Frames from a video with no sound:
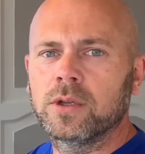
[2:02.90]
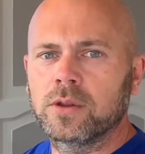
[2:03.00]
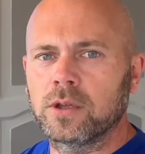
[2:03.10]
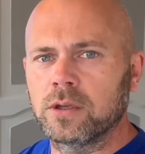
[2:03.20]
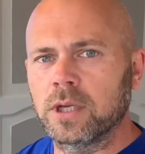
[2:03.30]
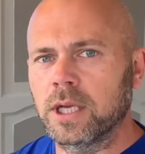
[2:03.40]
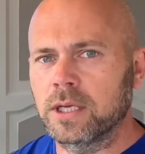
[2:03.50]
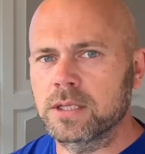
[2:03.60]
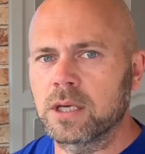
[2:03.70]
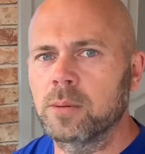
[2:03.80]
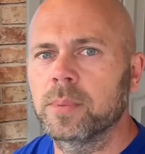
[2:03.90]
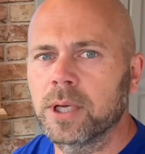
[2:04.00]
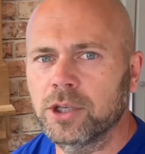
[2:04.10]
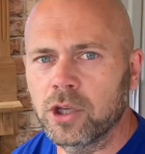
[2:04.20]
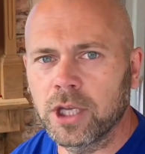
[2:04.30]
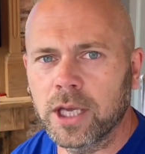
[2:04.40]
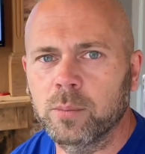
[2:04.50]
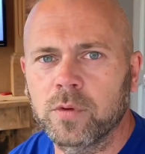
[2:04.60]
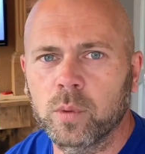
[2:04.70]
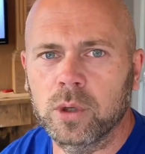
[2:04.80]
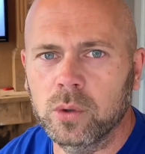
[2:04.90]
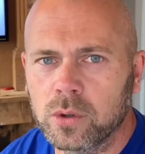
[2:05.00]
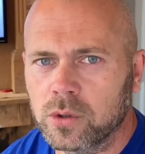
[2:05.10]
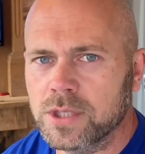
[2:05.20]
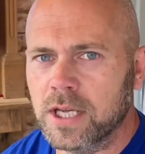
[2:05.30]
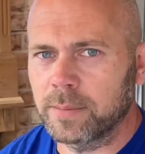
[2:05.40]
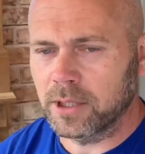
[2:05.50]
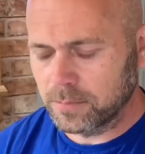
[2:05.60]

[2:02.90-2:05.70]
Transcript: then hit us up and you can get in with Will or Sammy.